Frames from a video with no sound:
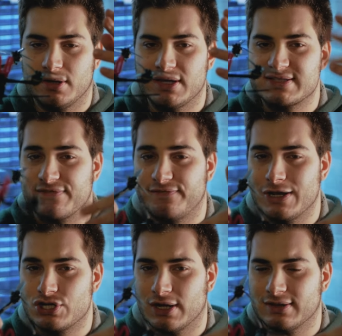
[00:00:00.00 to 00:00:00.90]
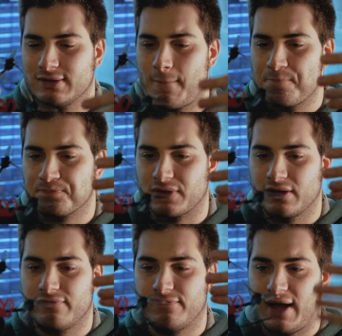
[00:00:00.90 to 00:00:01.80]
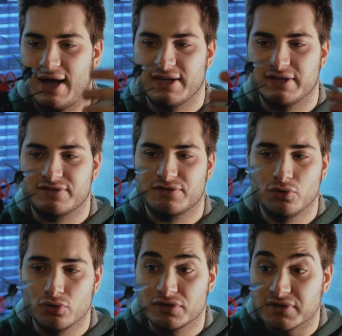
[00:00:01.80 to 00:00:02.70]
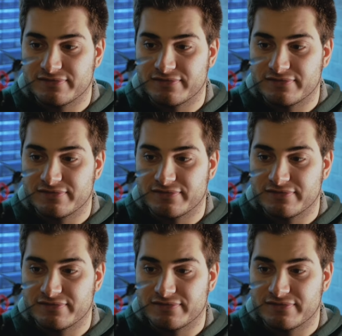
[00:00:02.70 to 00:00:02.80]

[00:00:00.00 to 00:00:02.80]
it's efficient. It flies good.